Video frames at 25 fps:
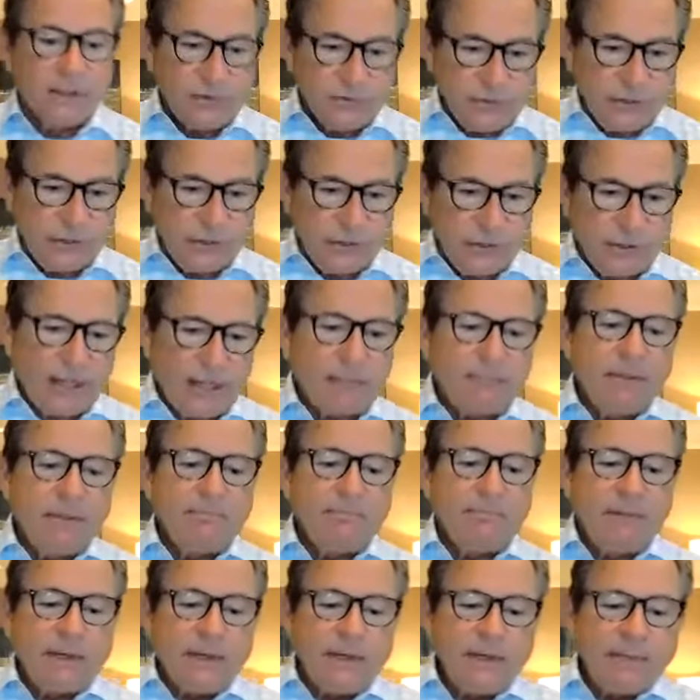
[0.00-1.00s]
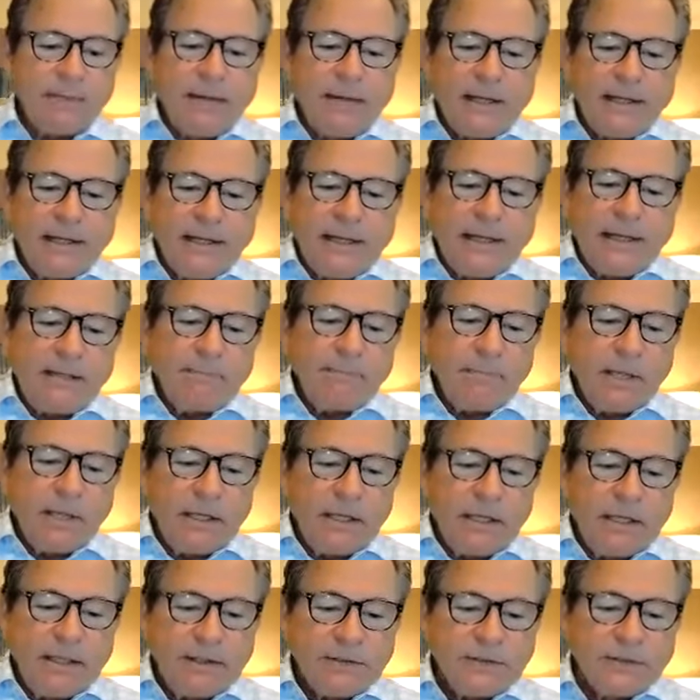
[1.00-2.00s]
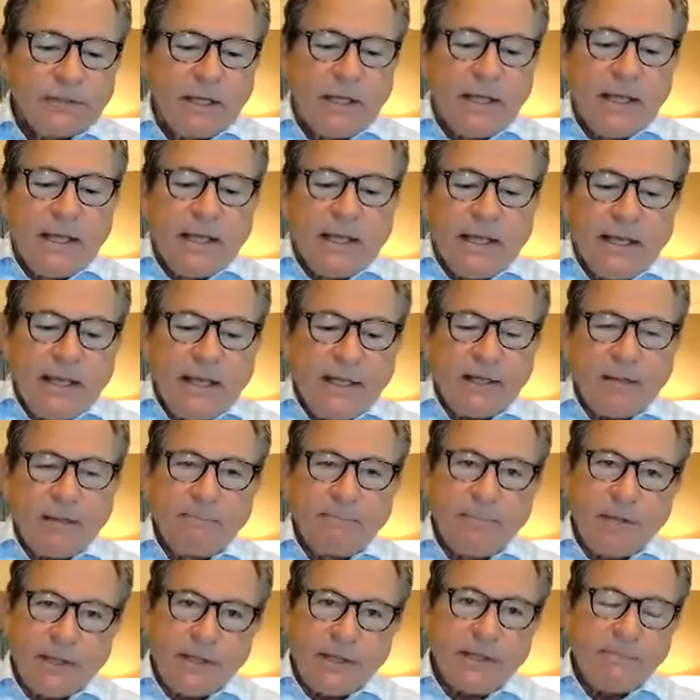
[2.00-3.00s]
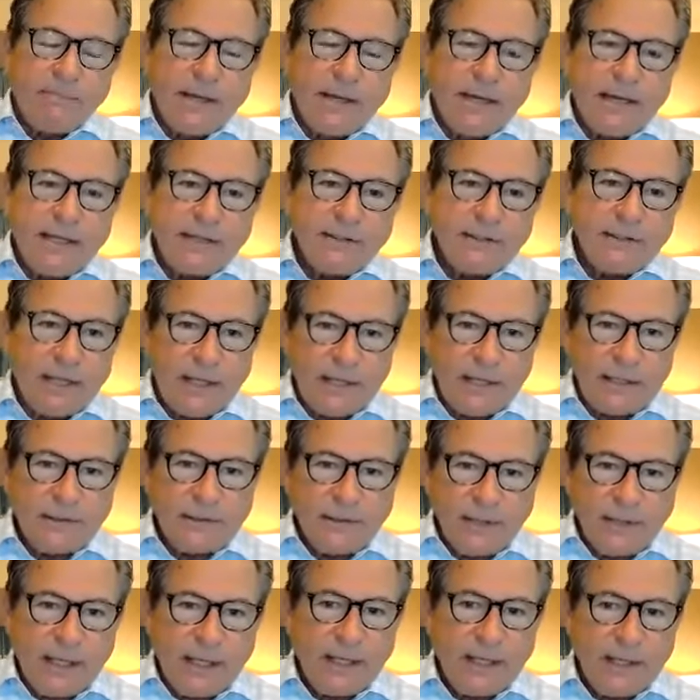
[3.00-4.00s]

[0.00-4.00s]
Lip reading: Jill and I had been married about 9 months. And a buddy of mine, Don